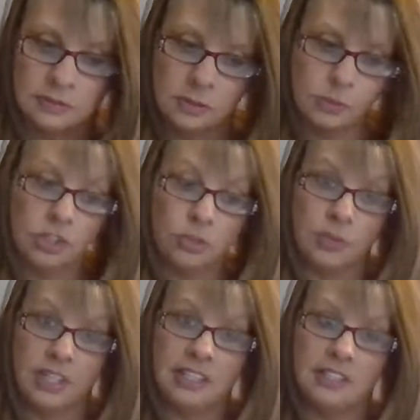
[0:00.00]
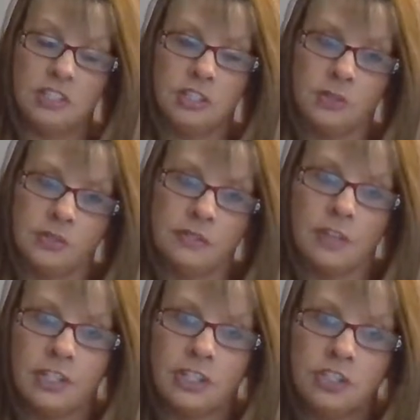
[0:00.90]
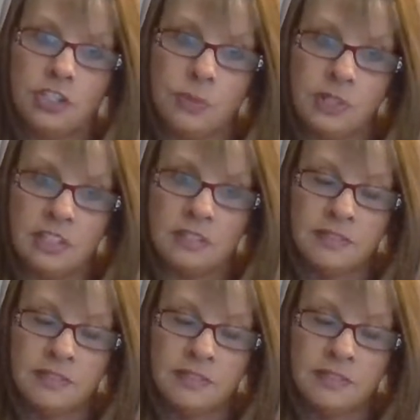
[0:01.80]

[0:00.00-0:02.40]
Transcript: Which you can do. You're very intuitive.